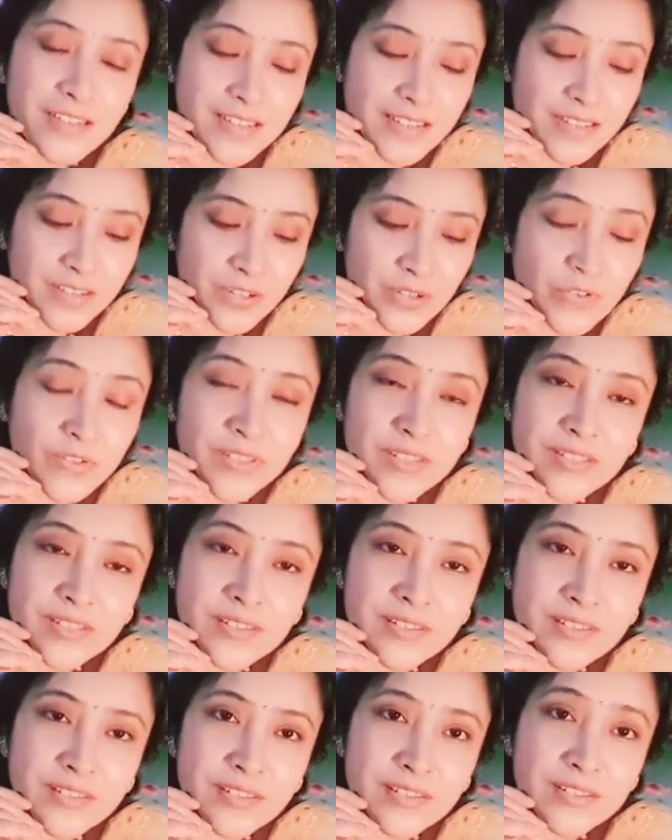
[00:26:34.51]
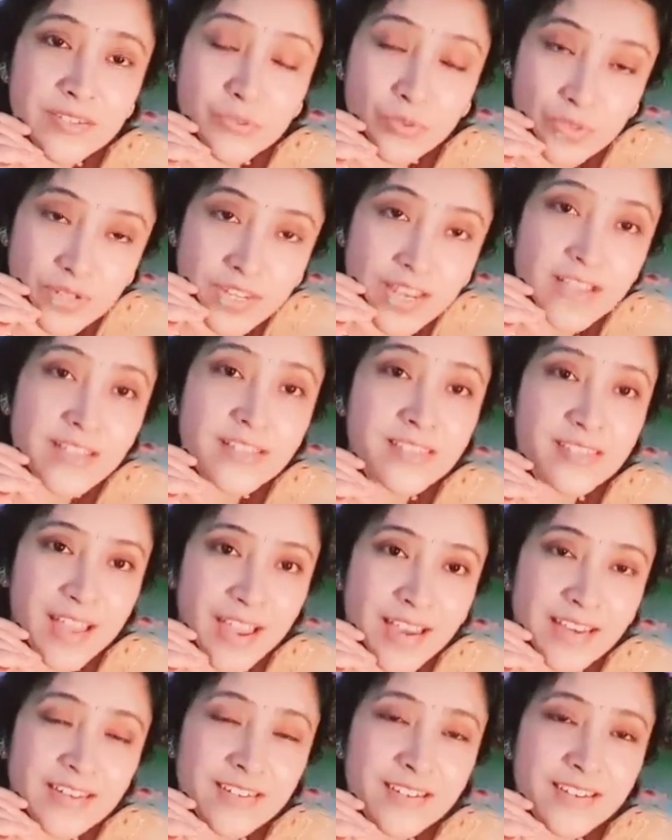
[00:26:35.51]
in the zodiac
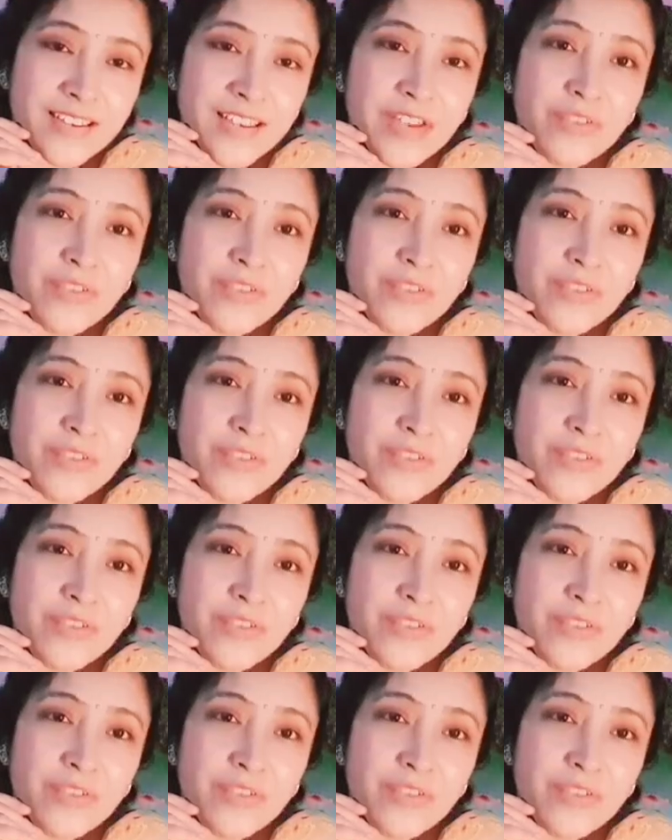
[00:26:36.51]
sign